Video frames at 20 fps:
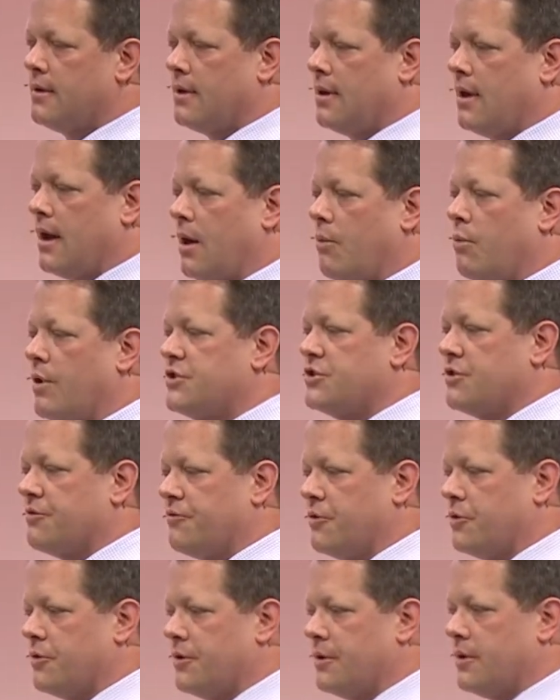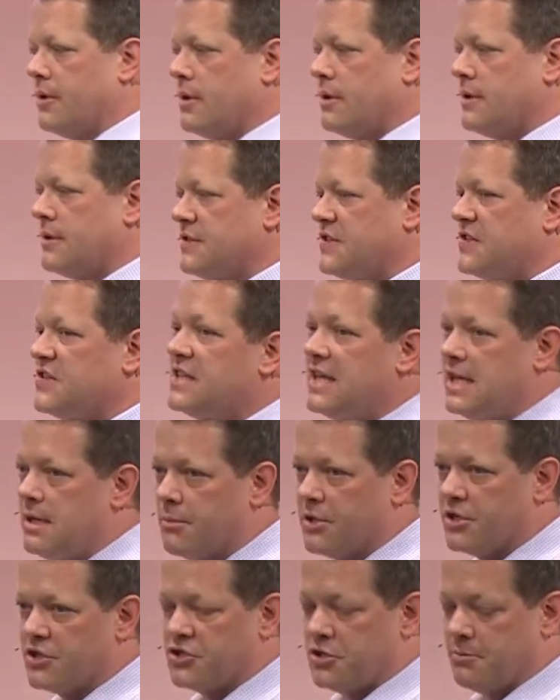uh, what your folder
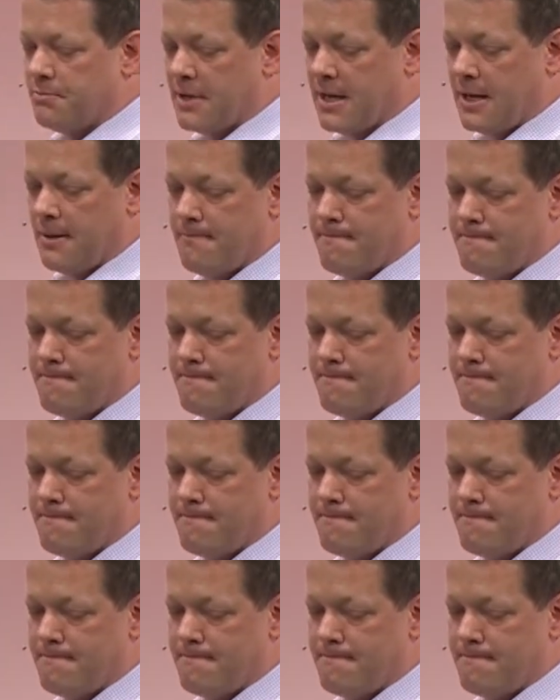schema should be.